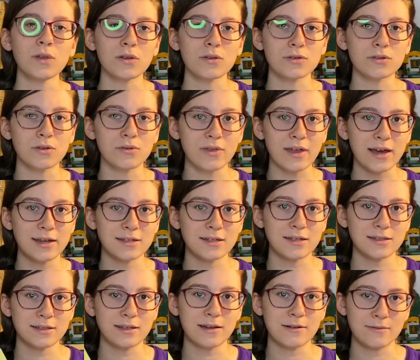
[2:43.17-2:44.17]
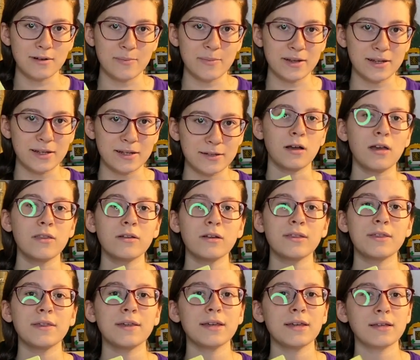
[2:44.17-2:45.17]
So that does get remedied. Other
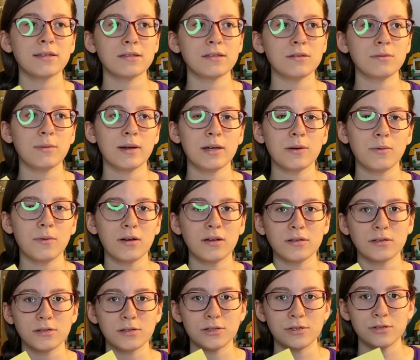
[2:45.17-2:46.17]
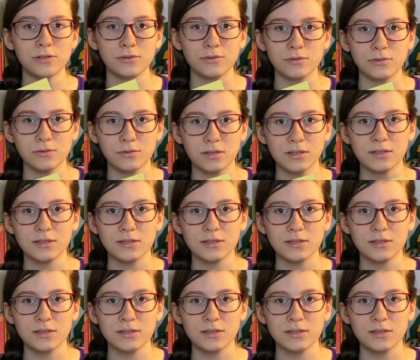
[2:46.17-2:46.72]
things you would want to